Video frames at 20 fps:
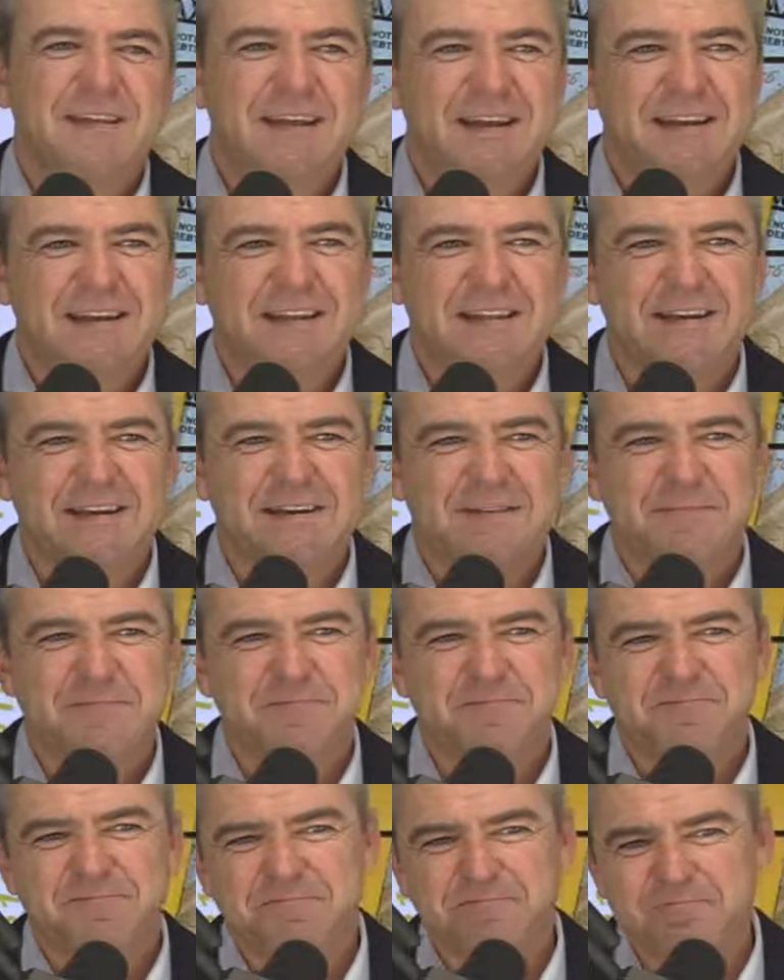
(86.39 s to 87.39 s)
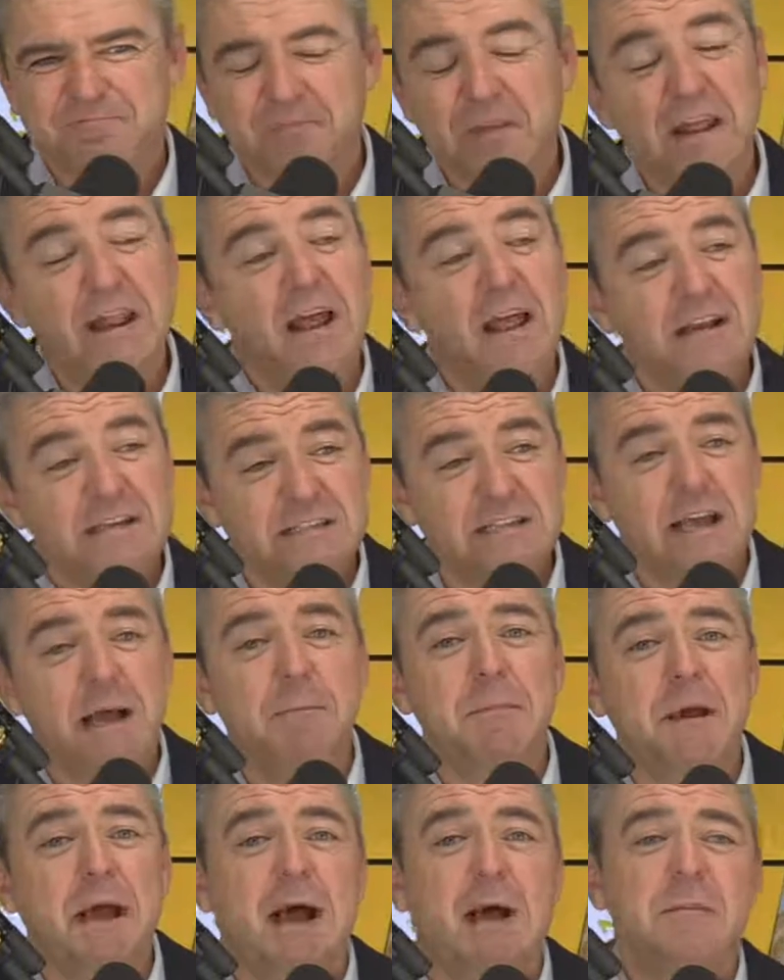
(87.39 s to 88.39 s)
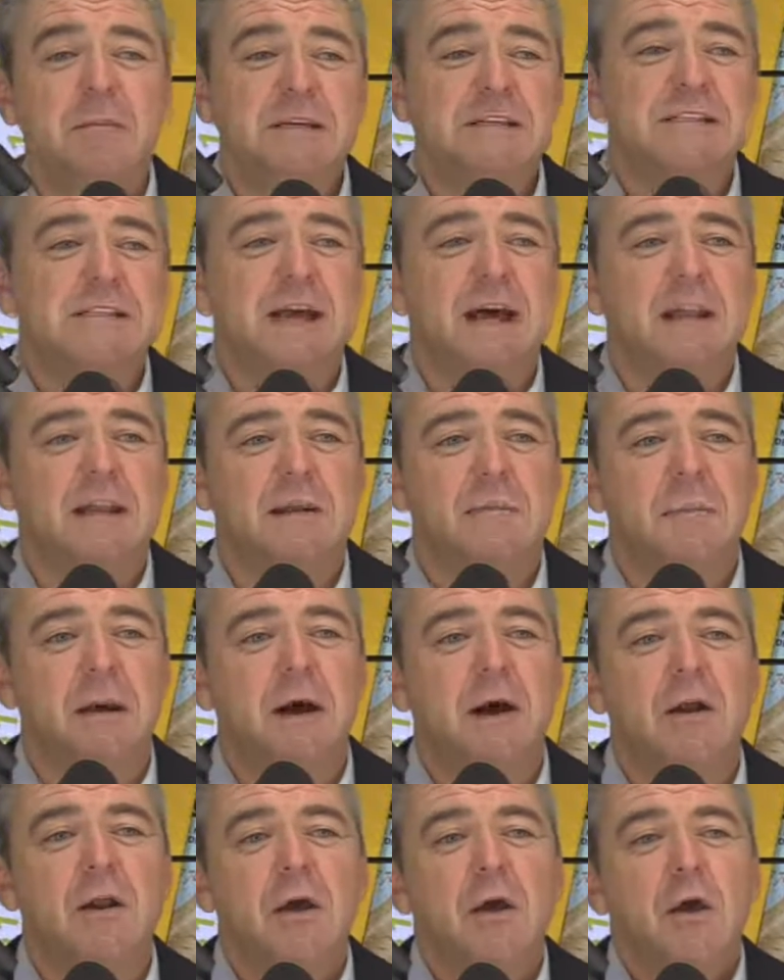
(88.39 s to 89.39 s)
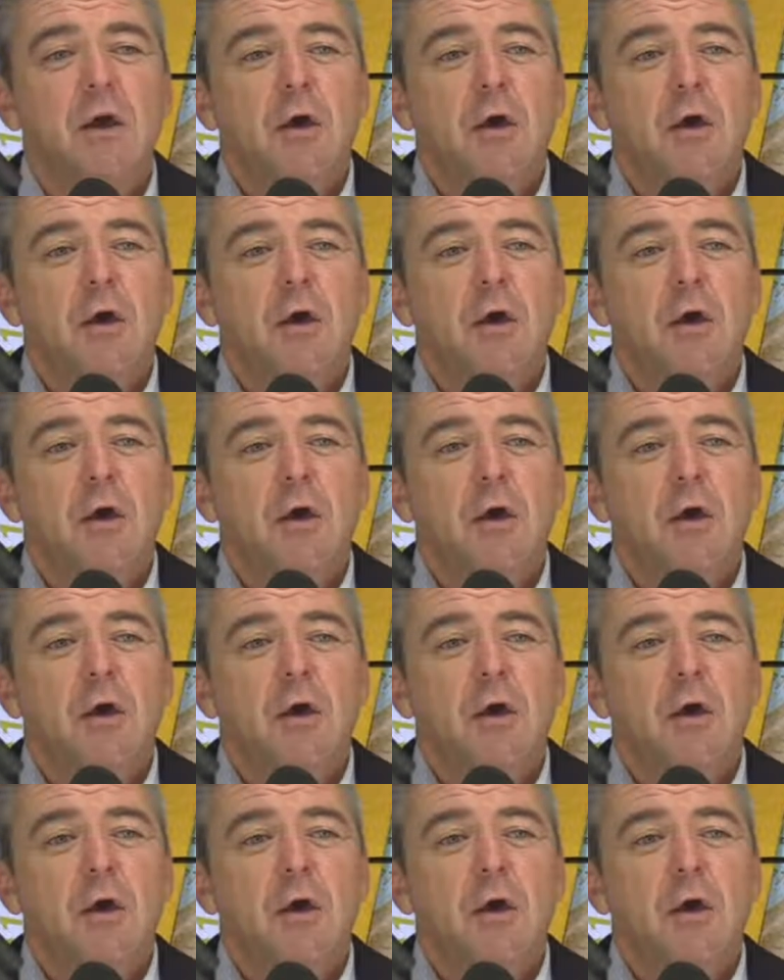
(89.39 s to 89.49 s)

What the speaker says: Isn't it though? And actually, I'm excited about